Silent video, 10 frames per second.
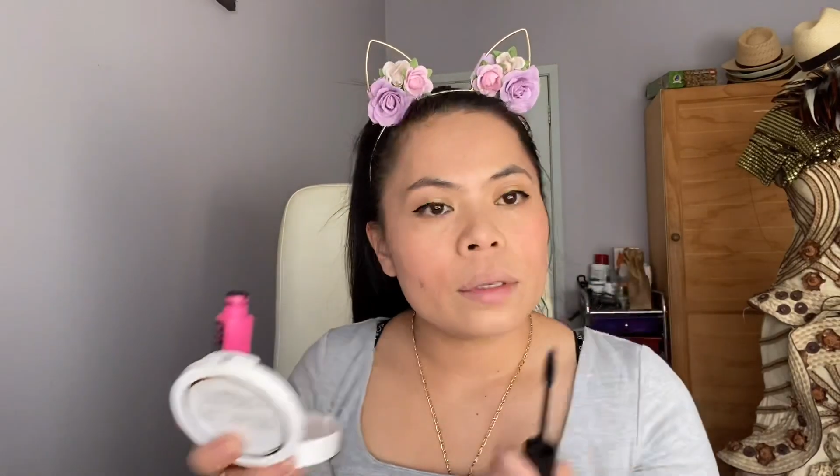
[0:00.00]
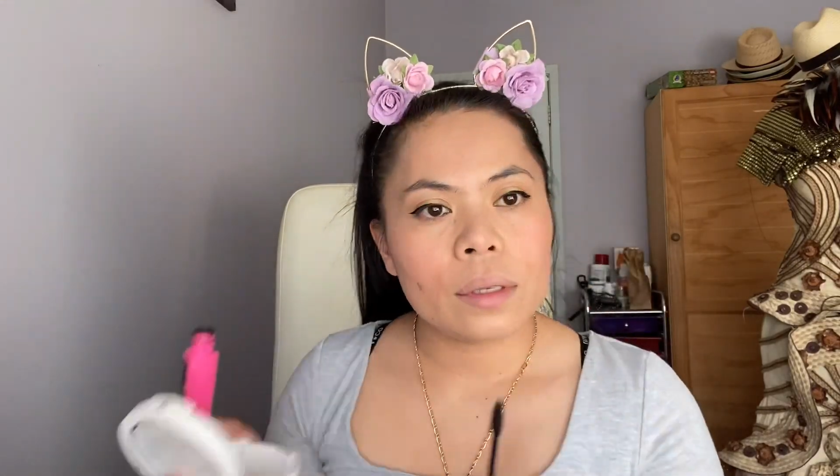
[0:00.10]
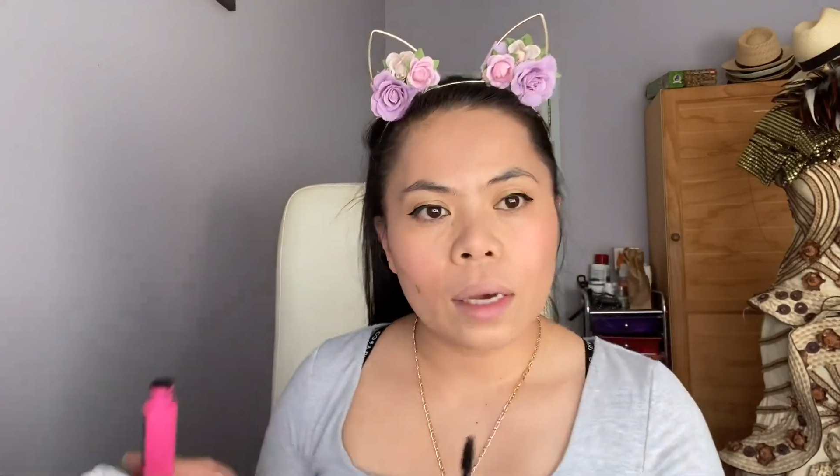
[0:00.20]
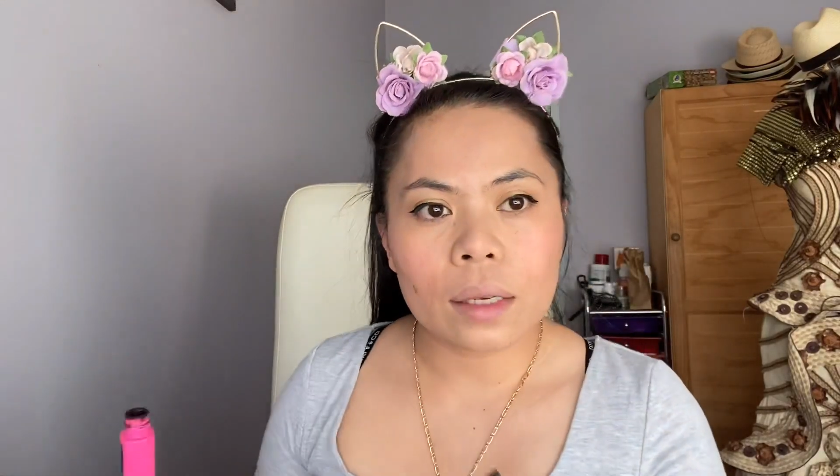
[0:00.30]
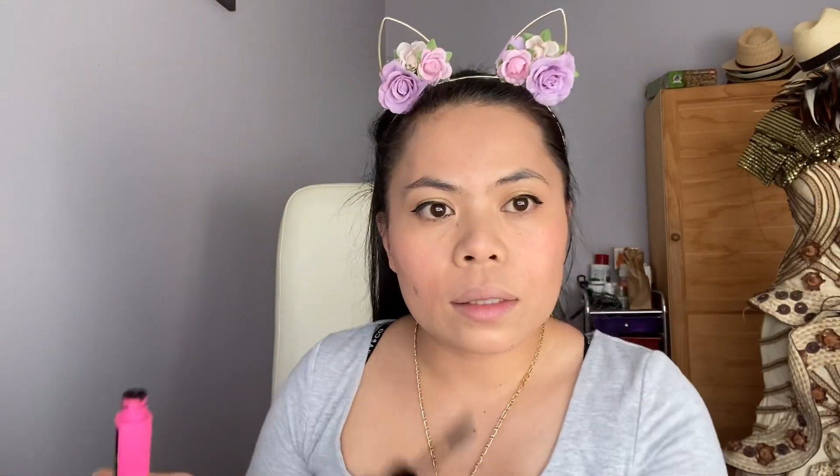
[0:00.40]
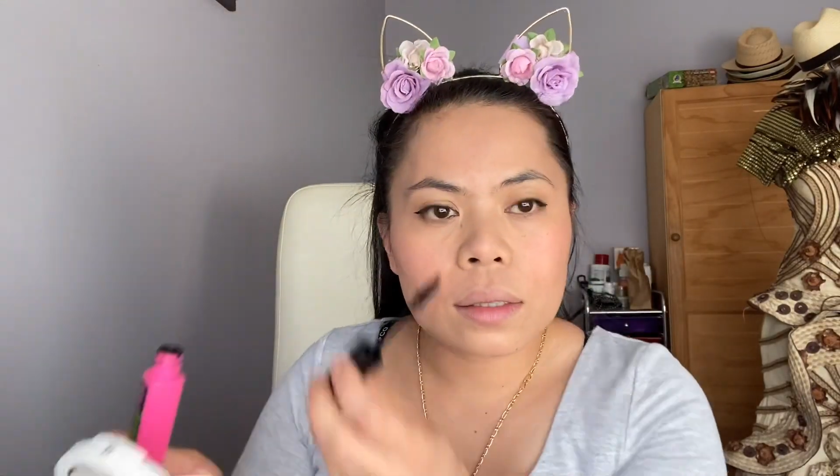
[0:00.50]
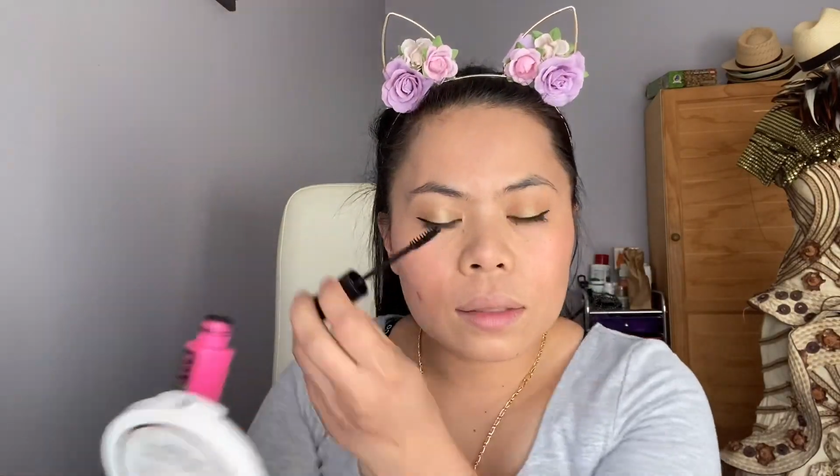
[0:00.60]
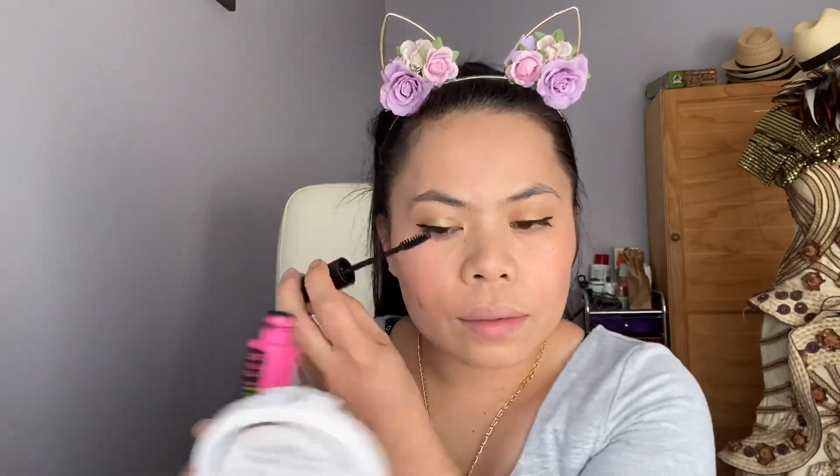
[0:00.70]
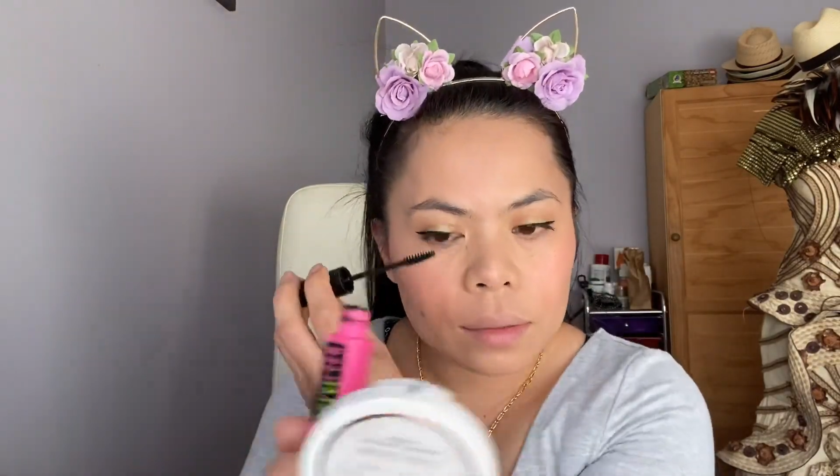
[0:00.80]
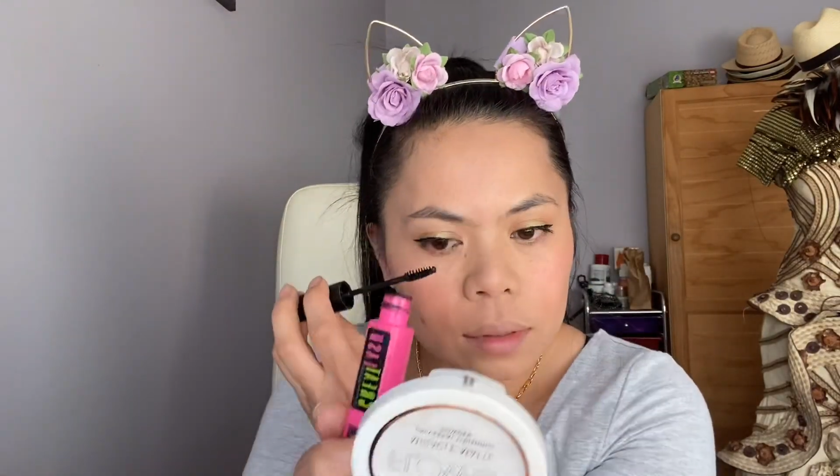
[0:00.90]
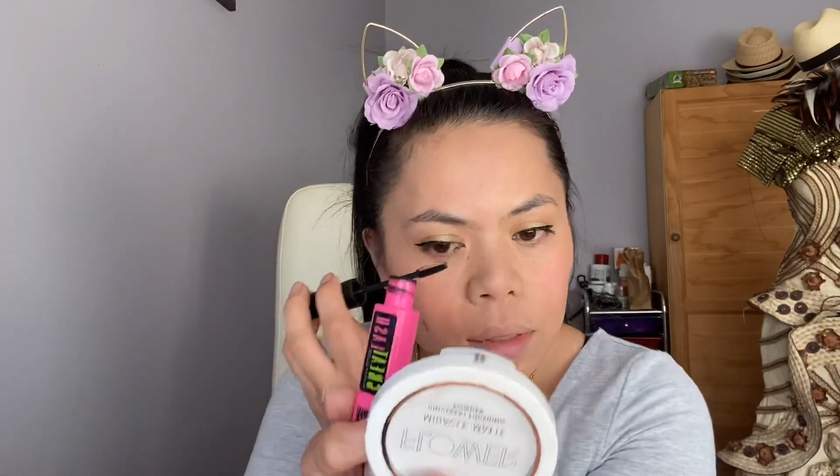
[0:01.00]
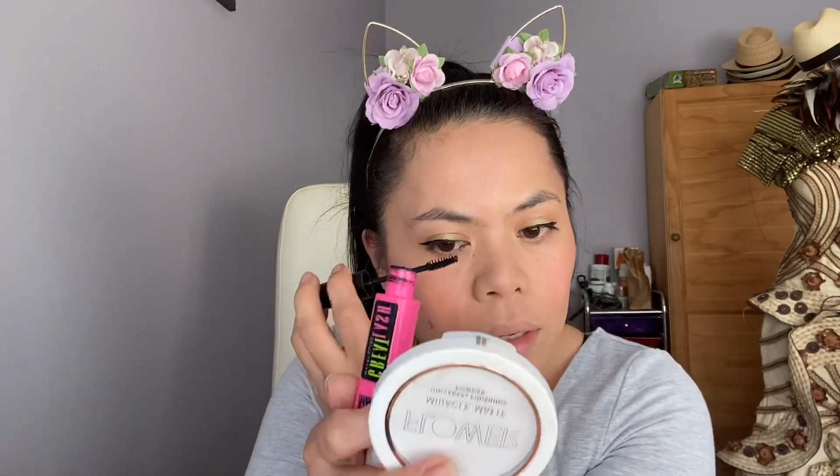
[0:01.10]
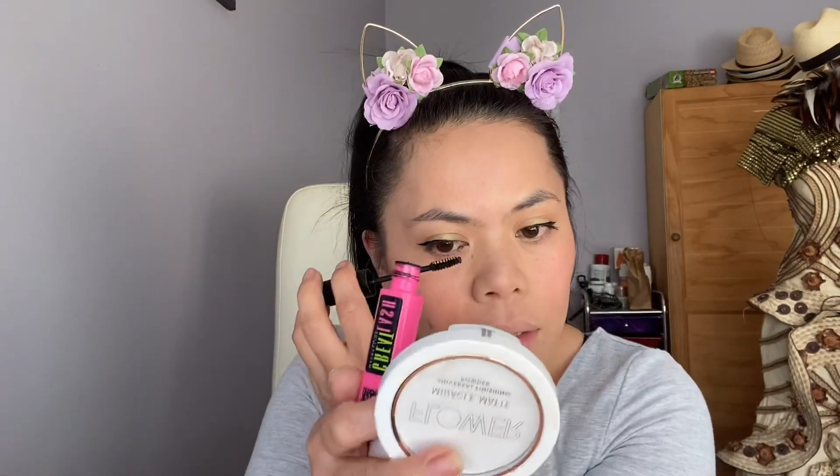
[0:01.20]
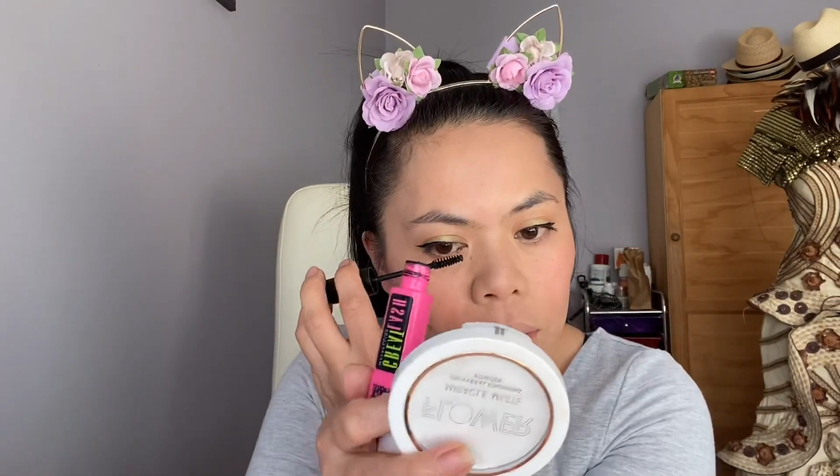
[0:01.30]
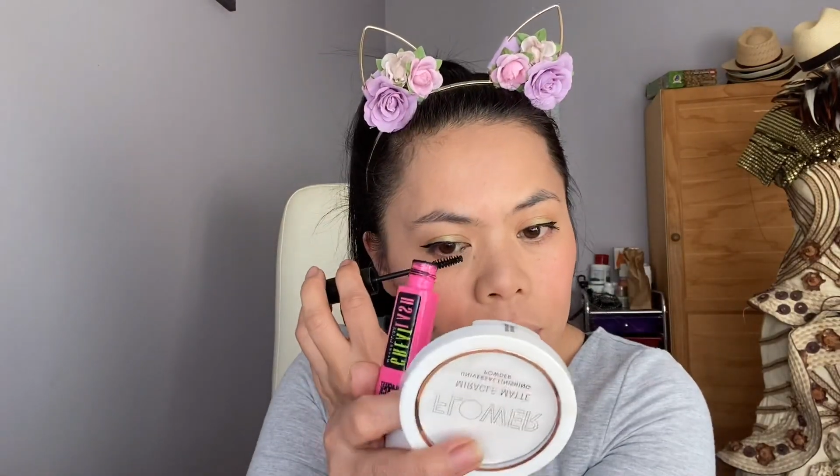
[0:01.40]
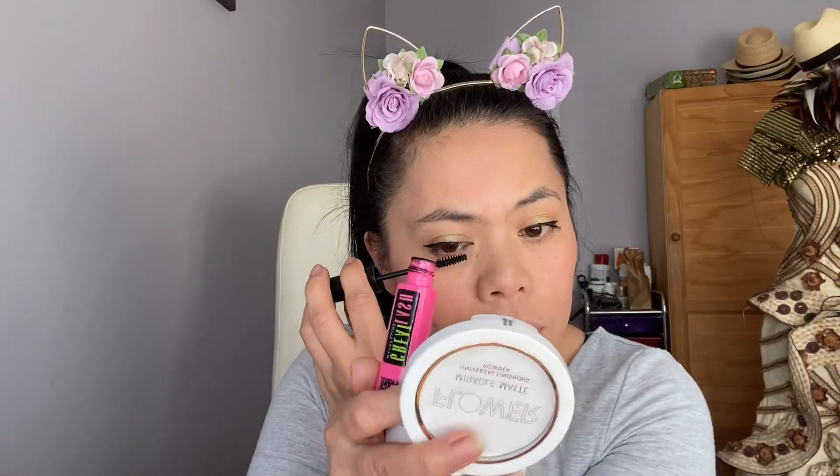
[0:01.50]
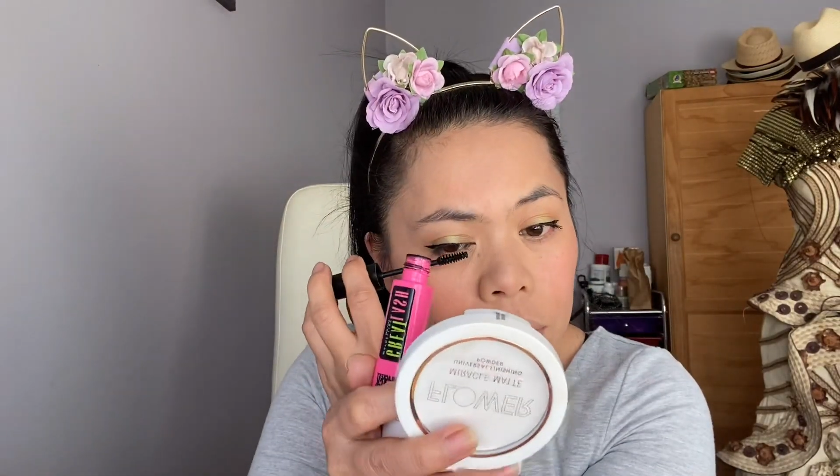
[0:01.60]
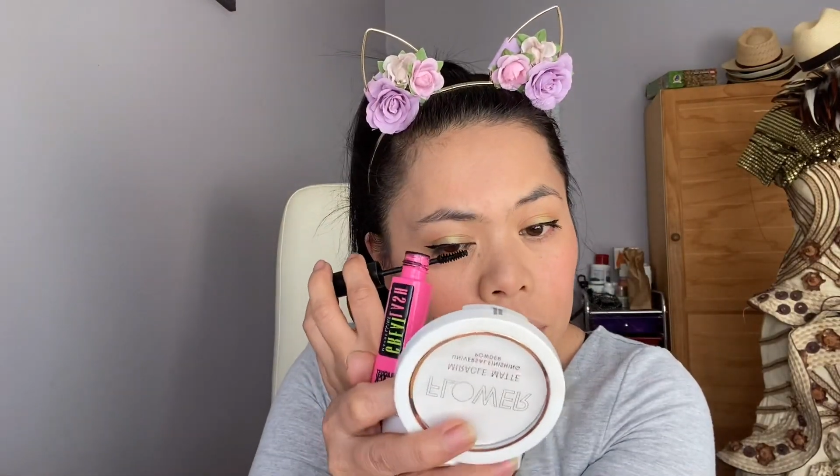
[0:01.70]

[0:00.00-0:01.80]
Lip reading: Yes, so